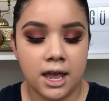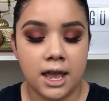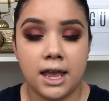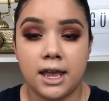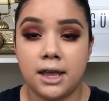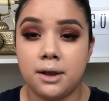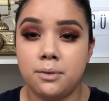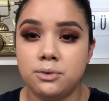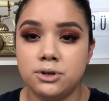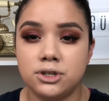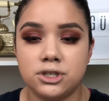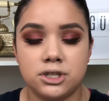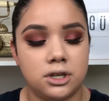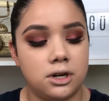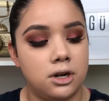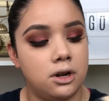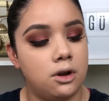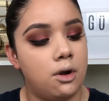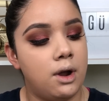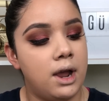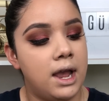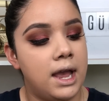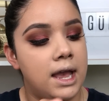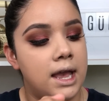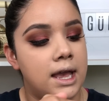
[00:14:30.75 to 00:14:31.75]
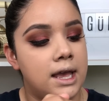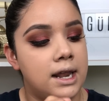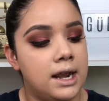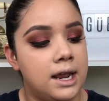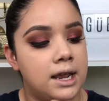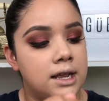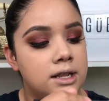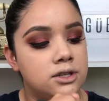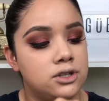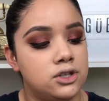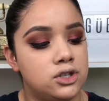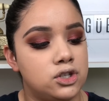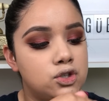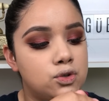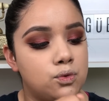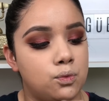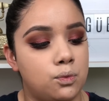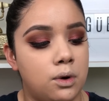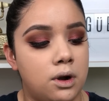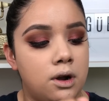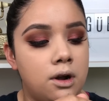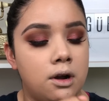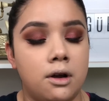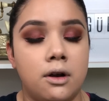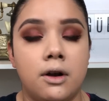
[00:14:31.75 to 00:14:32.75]
And we're just gonna go ahead and
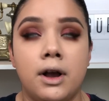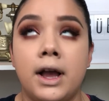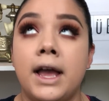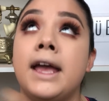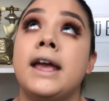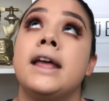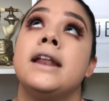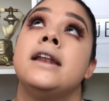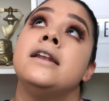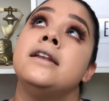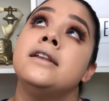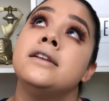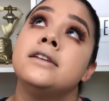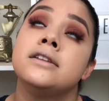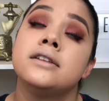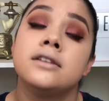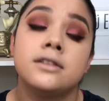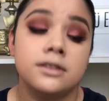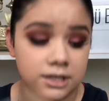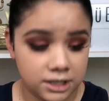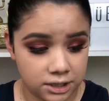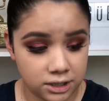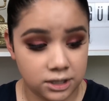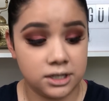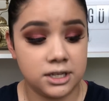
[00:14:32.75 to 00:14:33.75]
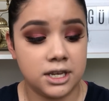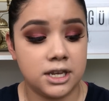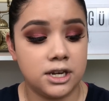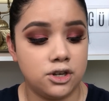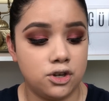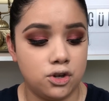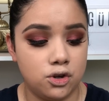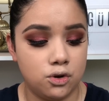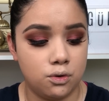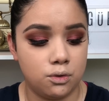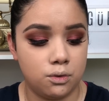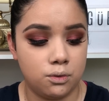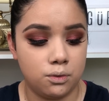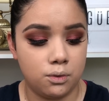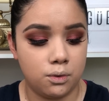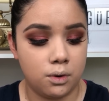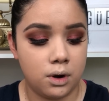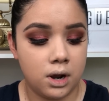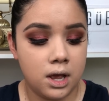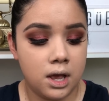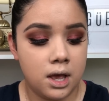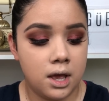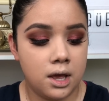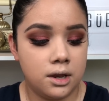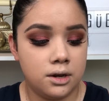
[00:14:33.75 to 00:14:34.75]
swirl. And this is a
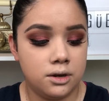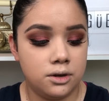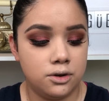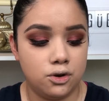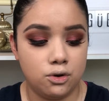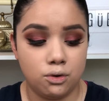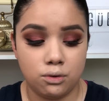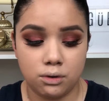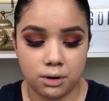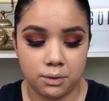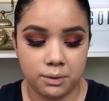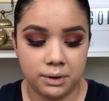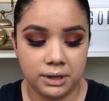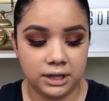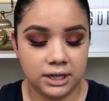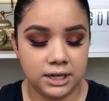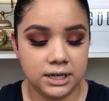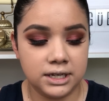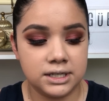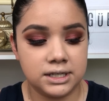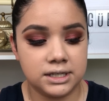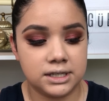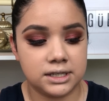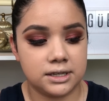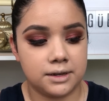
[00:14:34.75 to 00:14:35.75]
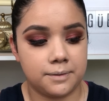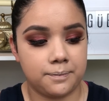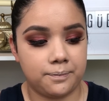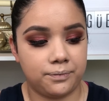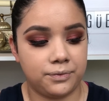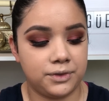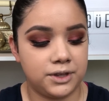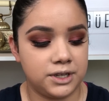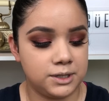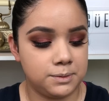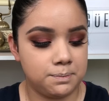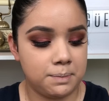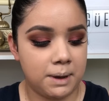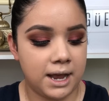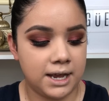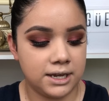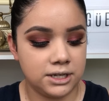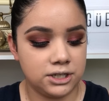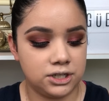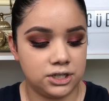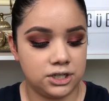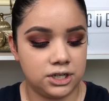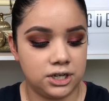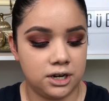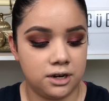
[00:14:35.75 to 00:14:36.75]
newer release this
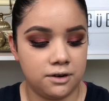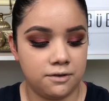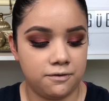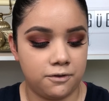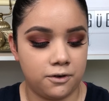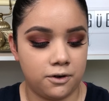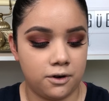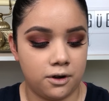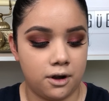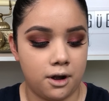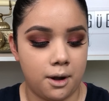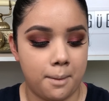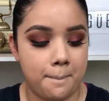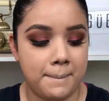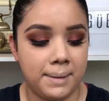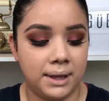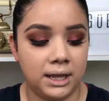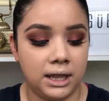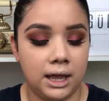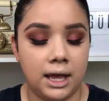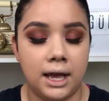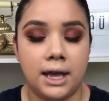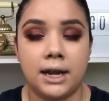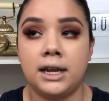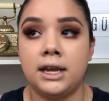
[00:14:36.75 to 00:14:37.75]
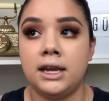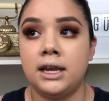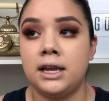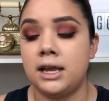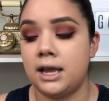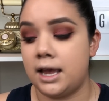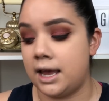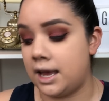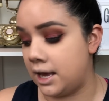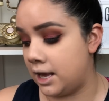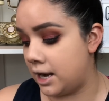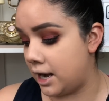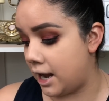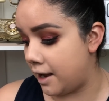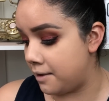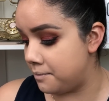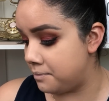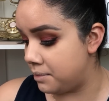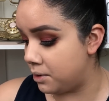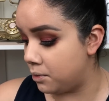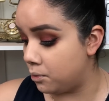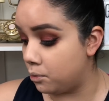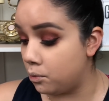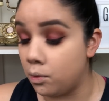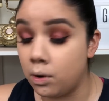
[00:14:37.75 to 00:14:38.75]
past year for Milani, and I've
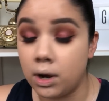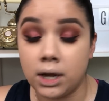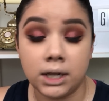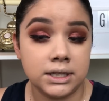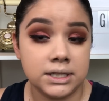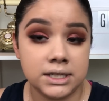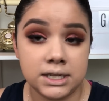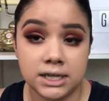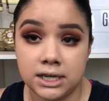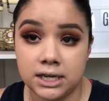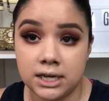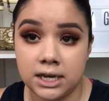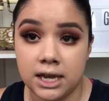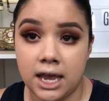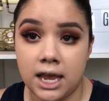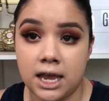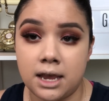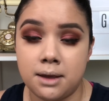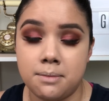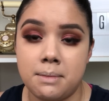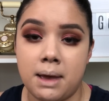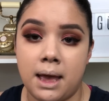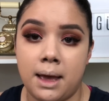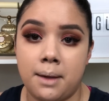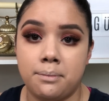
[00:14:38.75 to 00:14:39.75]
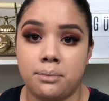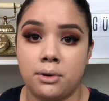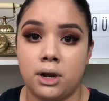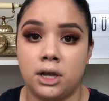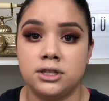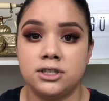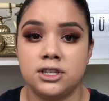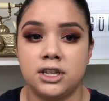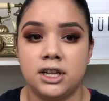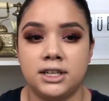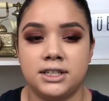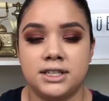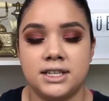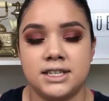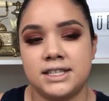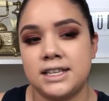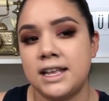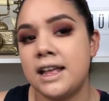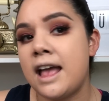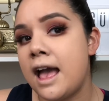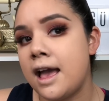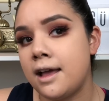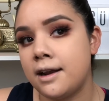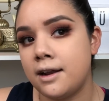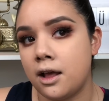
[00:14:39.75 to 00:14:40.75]
been wanting a matte bronzer like this. They
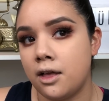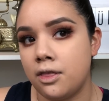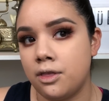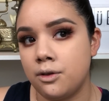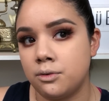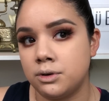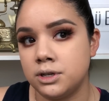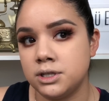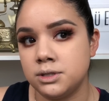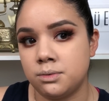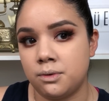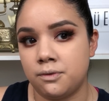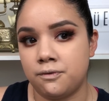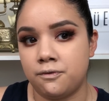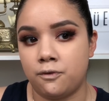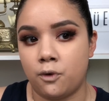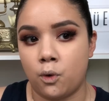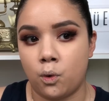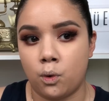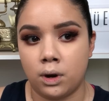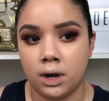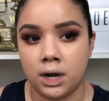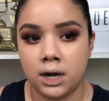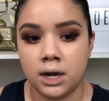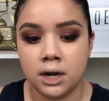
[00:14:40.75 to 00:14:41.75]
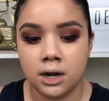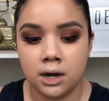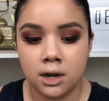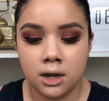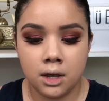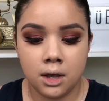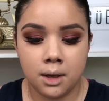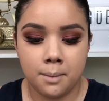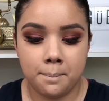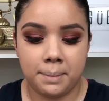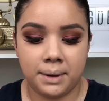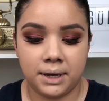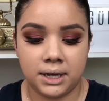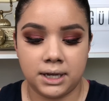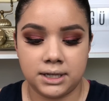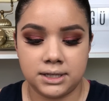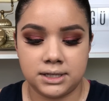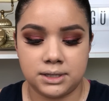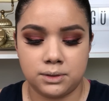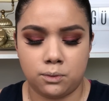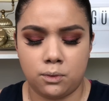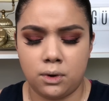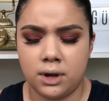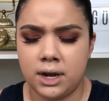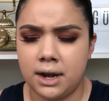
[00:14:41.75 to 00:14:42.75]
had other ones before, but
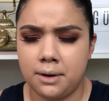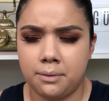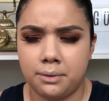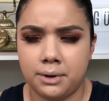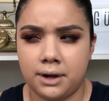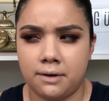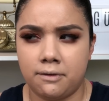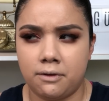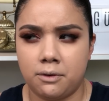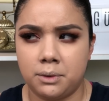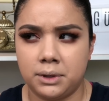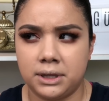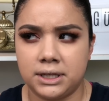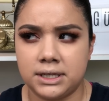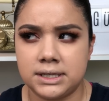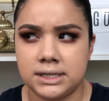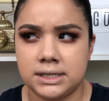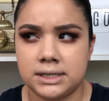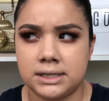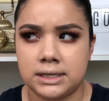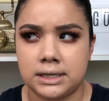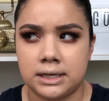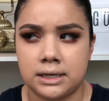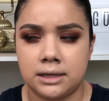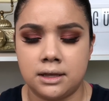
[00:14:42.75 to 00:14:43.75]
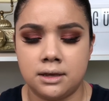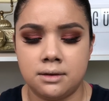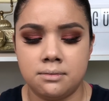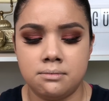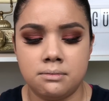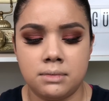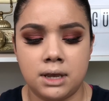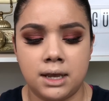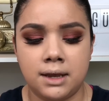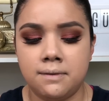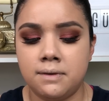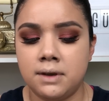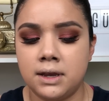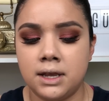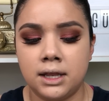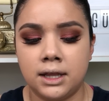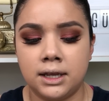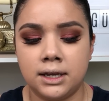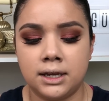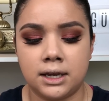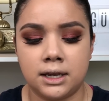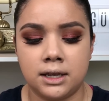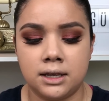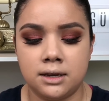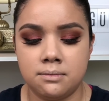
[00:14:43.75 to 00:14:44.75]
one, I would never really see them maybe
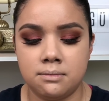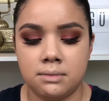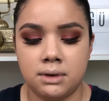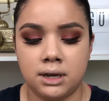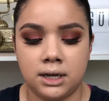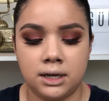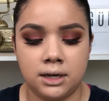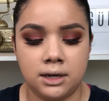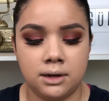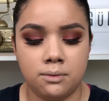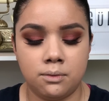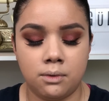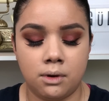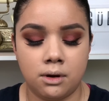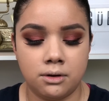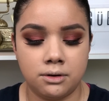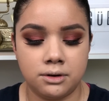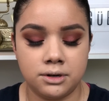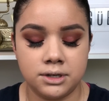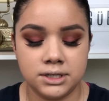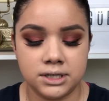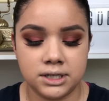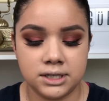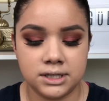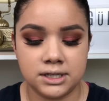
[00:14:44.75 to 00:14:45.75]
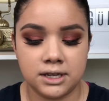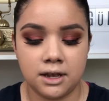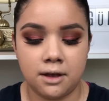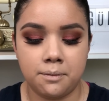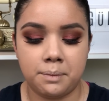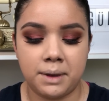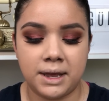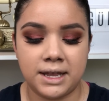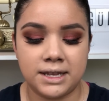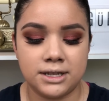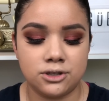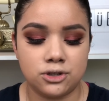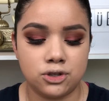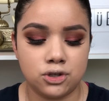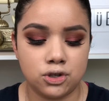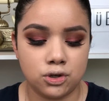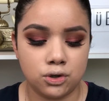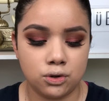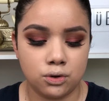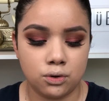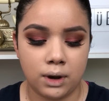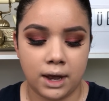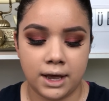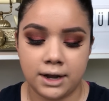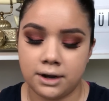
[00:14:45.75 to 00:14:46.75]
like in my Walgreens and stuff, and
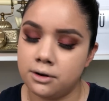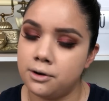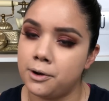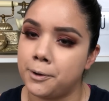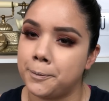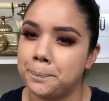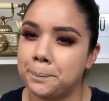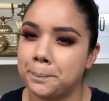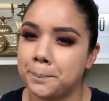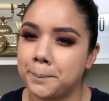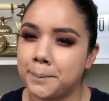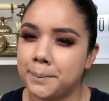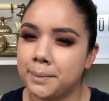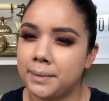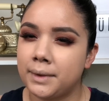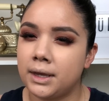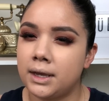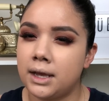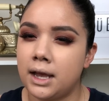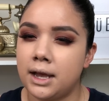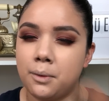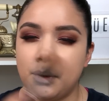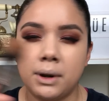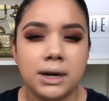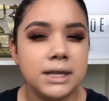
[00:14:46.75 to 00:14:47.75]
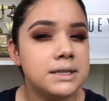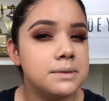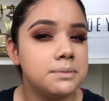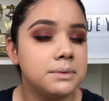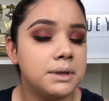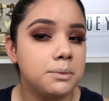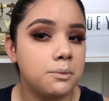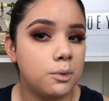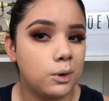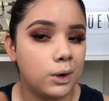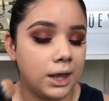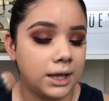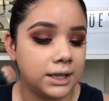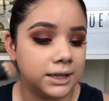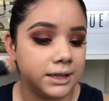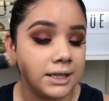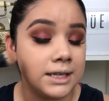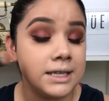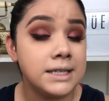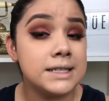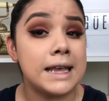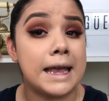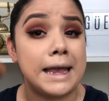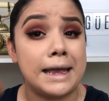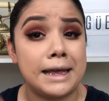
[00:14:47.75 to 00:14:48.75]
two, I don't know, I wanted something more like
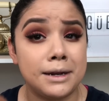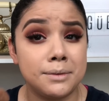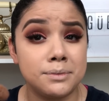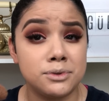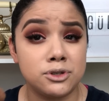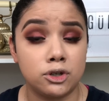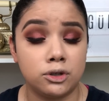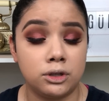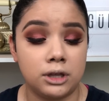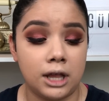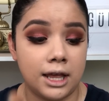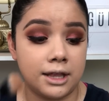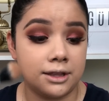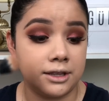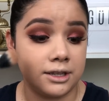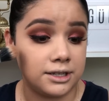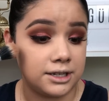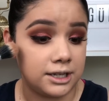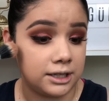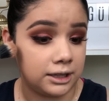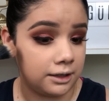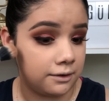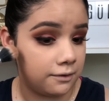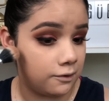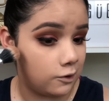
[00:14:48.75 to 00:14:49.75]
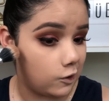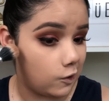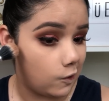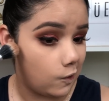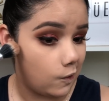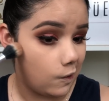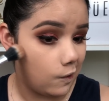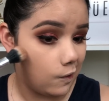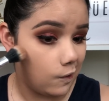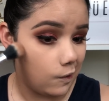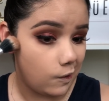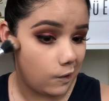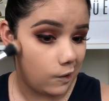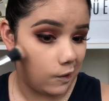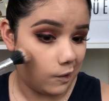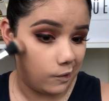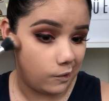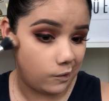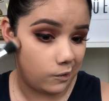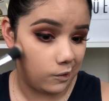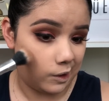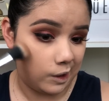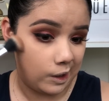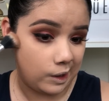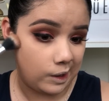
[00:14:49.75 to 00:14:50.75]
this, and I'm so glad they delivered and
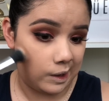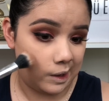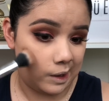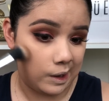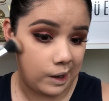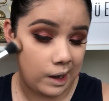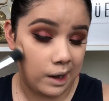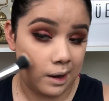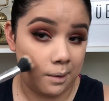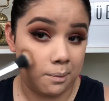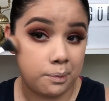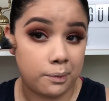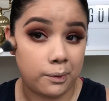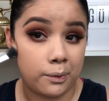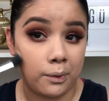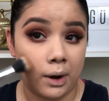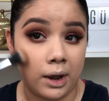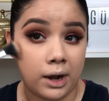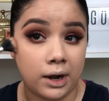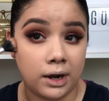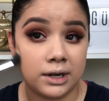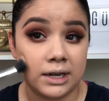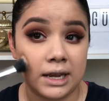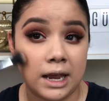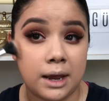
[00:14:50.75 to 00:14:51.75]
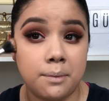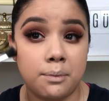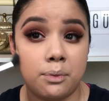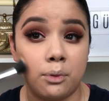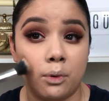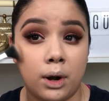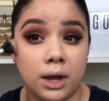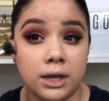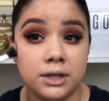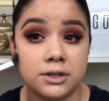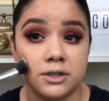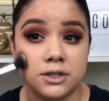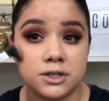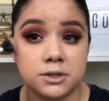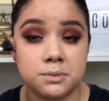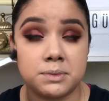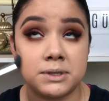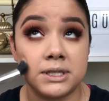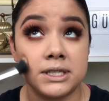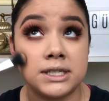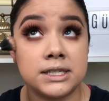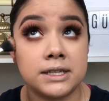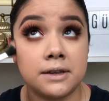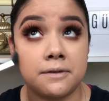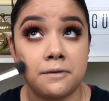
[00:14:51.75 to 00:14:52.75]
created a product, a bronzer
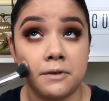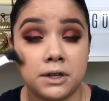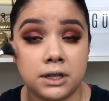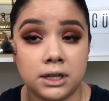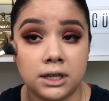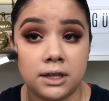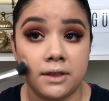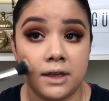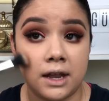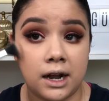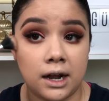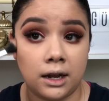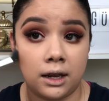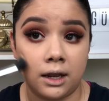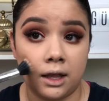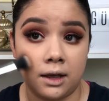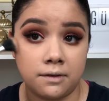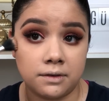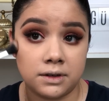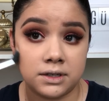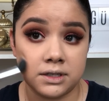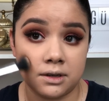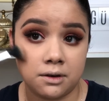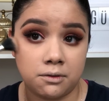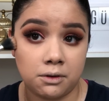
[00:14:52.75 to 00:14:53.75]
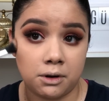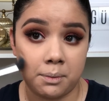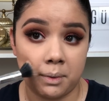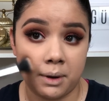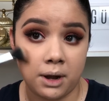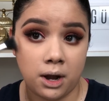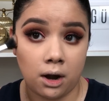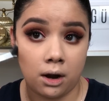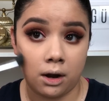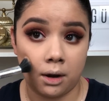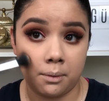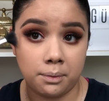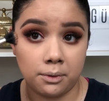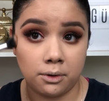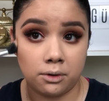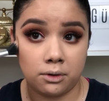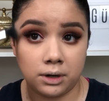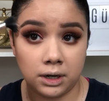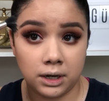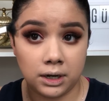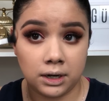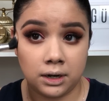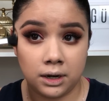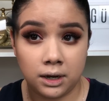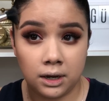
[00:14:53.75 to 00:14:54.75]
specifically that I love, because I would have been
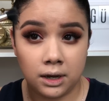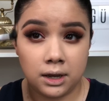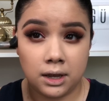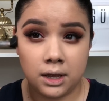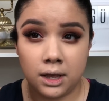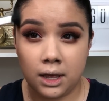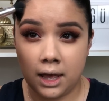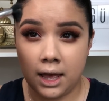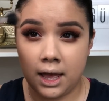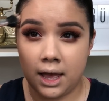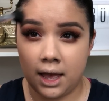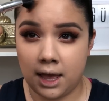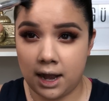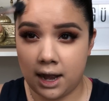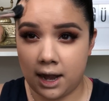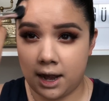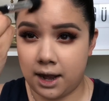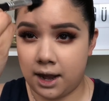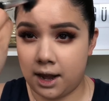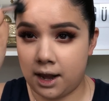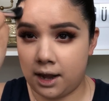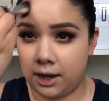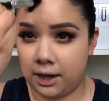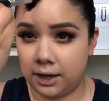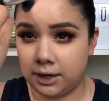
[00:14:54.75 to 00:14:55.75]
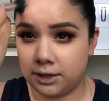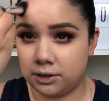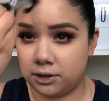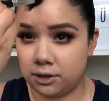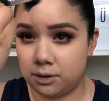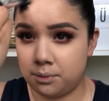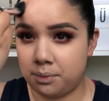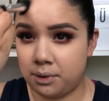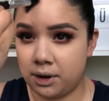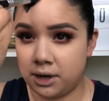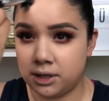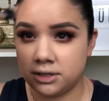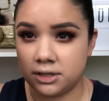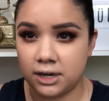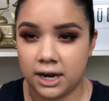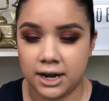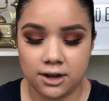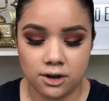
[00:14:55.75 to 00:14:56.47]
heartbroken had I not liked their bronzer.